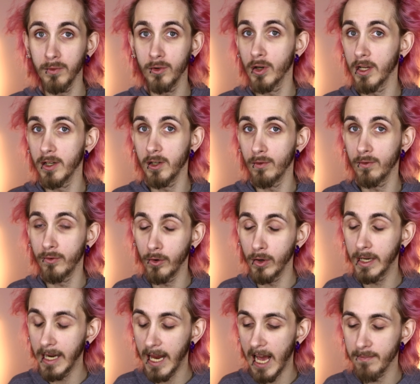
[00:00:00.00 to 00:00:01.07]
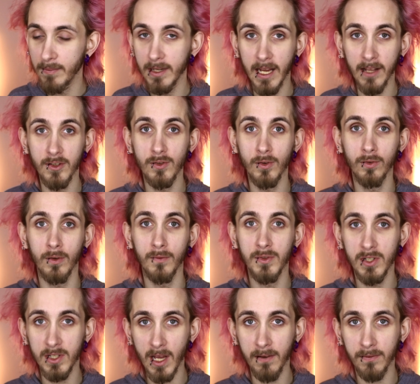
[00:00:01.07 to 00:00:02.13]
gonna do full glam and that sort of
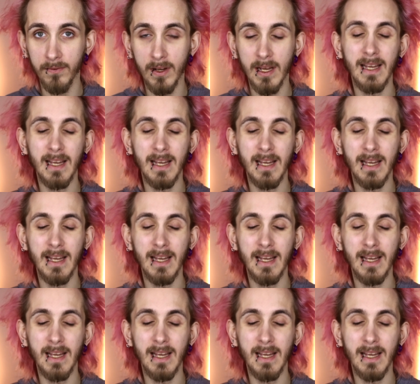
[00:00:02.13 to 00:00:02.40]
stuff.